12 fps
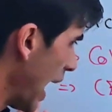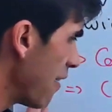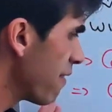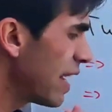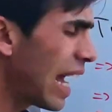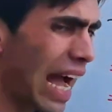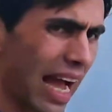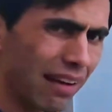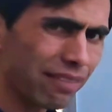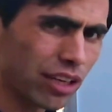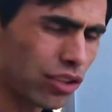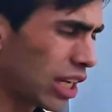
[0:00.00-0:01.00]
if we
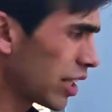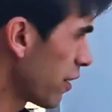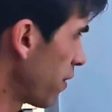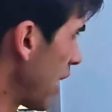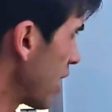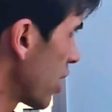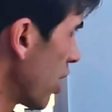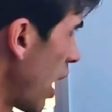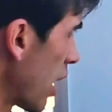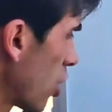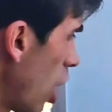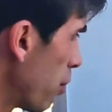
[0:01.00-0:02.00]
have a utility function
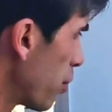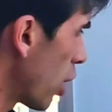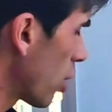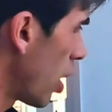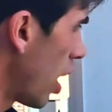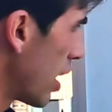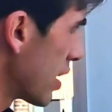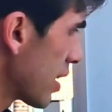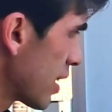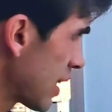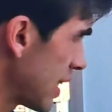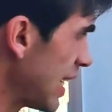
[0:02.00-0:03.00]
like Cobb-Douglas,
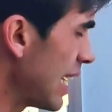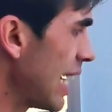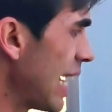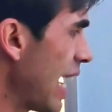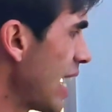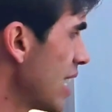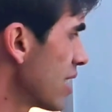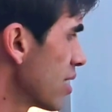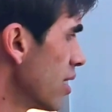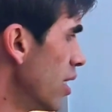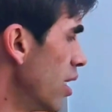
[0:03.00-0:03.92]
CS,